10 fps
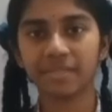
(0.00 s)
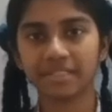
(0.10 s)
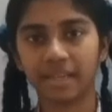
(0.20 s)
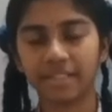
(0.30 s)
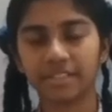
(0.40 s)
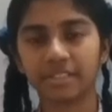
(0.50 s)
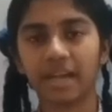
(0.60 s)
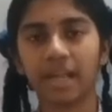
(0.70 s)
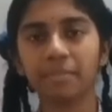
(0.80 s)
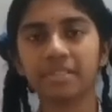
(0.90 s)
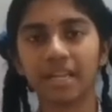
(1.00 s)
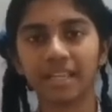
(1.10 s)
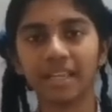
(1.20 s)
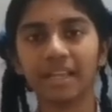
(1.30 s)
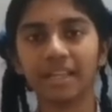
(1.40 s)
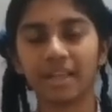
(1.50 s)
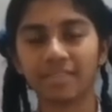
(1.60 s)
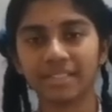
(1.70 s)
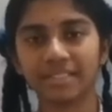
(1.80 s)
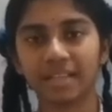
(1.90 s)
is Aishi and I am studying in
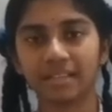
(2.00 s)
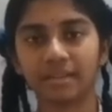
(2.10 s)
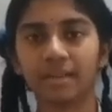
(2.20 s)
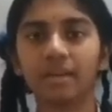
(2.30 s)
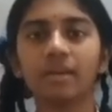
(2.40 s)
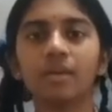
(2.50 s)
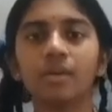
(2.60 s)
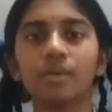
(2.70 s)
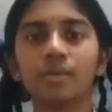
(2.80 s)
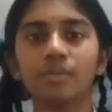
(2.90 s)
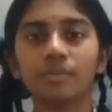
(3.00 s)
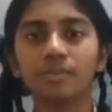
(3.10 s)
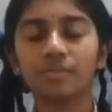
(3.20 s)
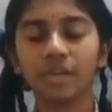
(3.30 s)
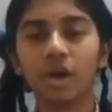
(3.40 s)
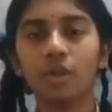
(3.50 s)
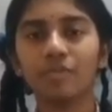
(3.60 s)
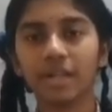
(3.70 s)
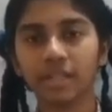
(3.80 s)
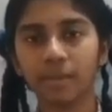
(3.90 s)
11th standard. We all
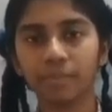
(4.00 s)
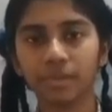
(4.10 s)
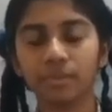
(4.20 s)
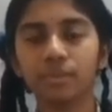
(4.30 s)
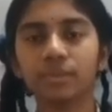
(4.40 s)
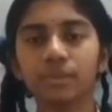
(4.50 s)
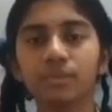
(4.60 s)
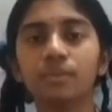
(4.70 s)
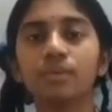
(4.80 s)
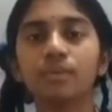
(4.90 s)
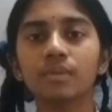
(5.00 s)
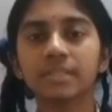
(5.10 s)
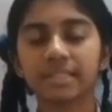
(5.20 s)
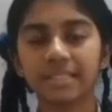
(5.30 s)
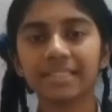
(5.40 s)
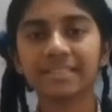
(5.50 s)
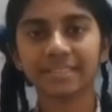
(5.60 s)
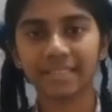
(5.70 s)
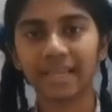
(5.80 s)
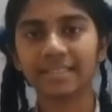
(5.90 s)
welcome you to
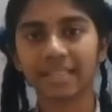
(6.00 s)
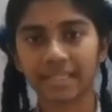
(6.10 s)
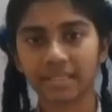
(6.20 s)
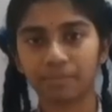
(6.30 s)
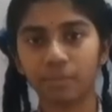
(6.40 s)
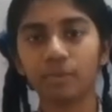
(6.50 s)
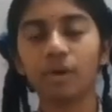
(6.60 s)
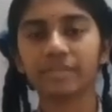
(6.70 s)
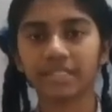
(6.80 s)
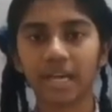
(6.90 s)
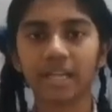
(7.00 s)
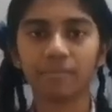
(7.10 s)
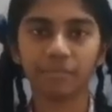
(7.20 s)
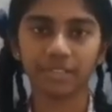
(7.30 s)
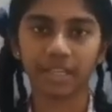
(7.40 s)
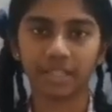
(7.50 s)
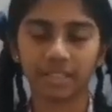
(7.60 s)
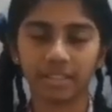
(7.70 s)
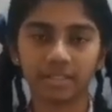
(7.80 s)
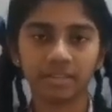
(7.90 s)
6th Science Expo of Saira
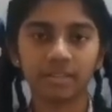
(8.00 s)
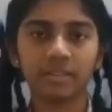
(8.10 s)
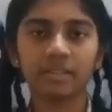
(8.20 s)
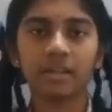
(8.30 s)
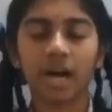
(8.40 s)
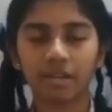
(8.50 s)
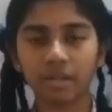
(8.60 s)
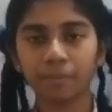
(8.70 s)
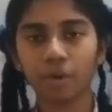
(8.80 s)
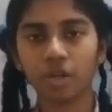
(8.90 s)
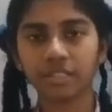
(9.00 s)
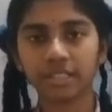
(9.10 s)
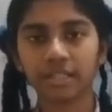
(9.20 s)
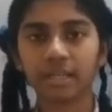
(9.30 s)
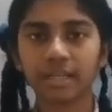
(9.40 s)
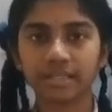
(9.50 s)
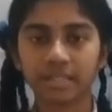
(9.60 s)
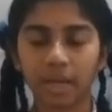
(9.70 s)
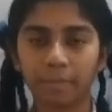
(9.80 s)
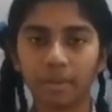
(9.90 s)
Vidyalaya. Our project is
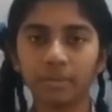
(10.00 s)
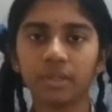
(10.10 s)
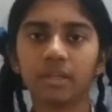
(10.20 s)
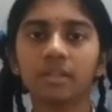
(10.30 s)
about